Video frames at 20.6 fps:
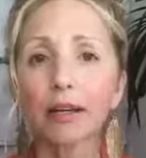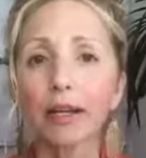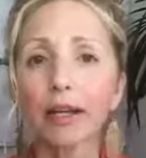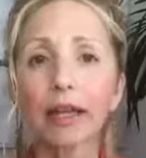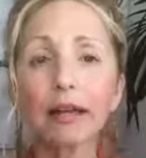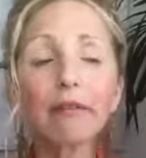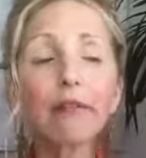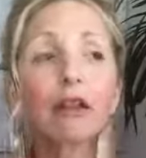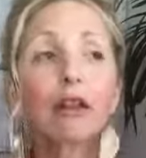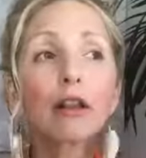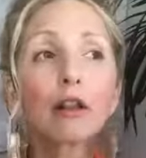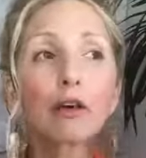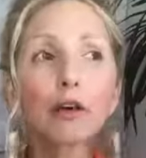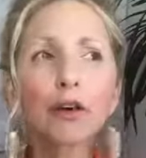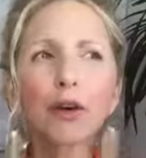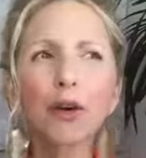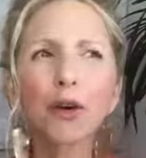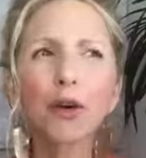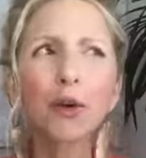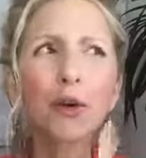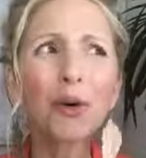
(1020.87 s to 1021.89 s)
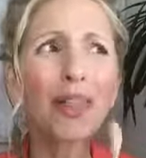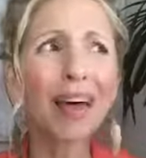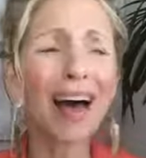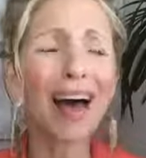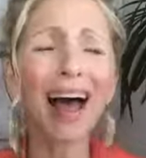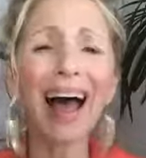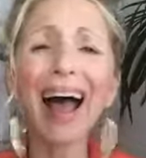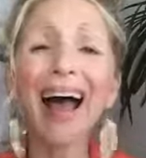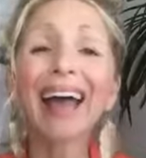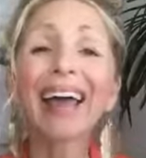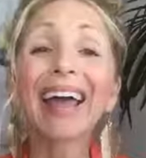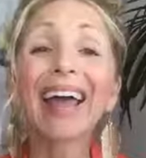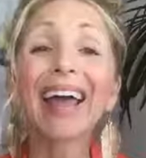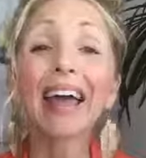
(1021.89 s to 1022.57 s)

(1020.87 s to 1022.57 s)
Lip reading: to even learn who the heck